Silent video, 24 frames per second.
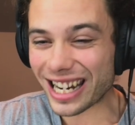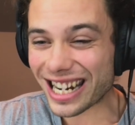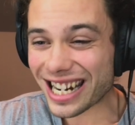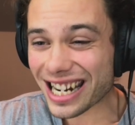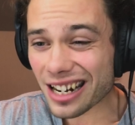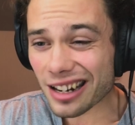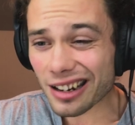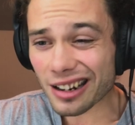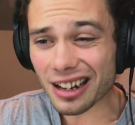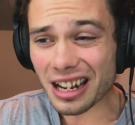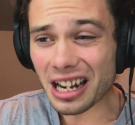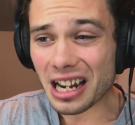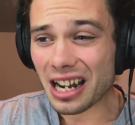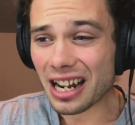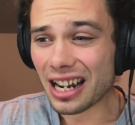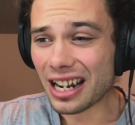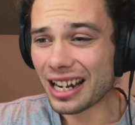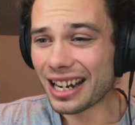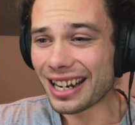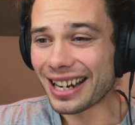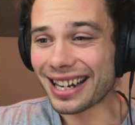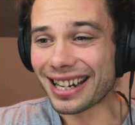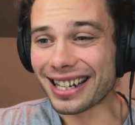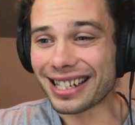in.
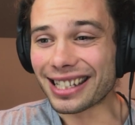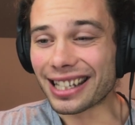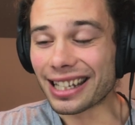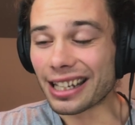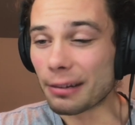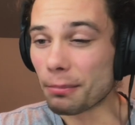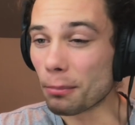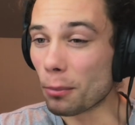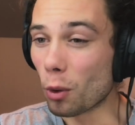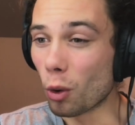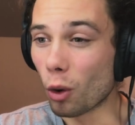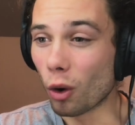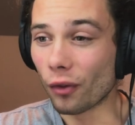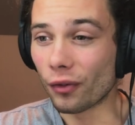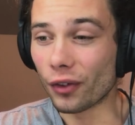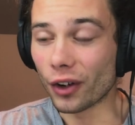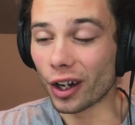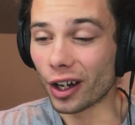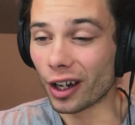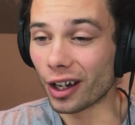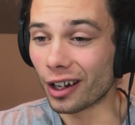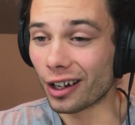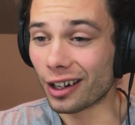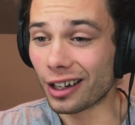Is it more of
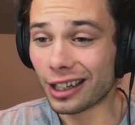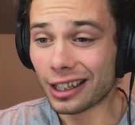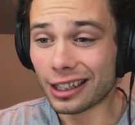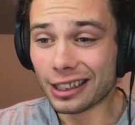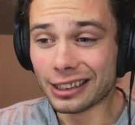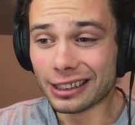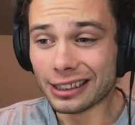a...